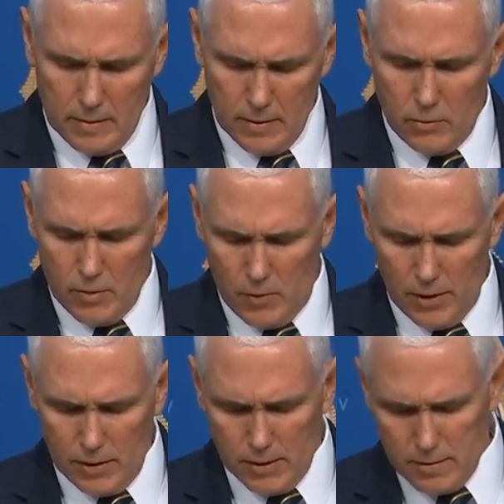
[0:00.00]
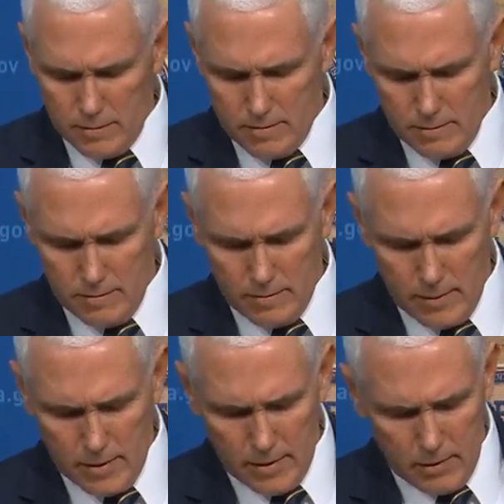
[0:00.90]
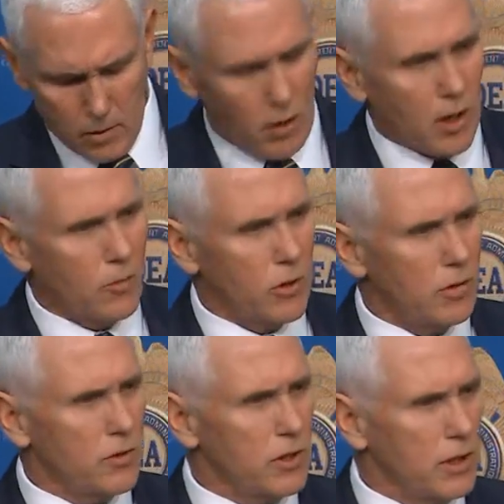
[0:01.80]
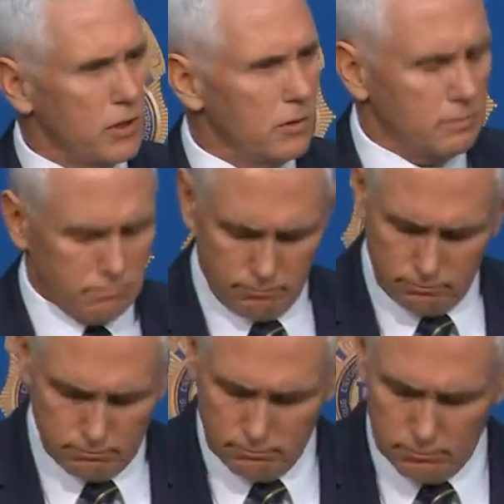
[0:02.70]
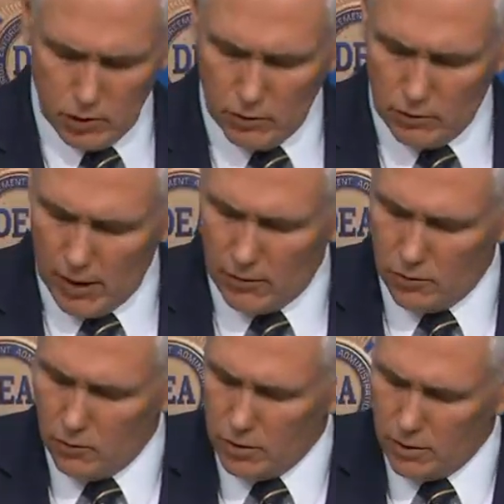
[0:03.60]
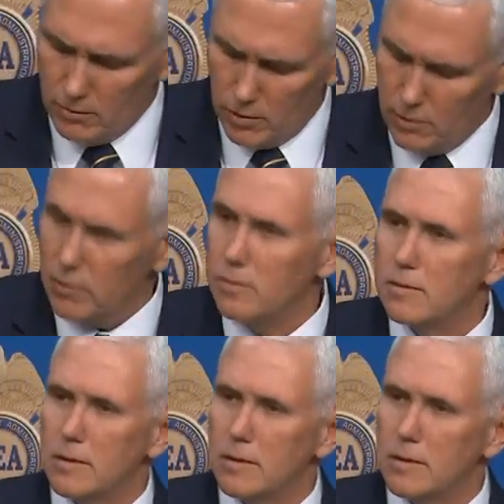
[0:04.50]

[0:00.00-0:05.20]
That we pray that no harm would overtake you, no disaster would come near you,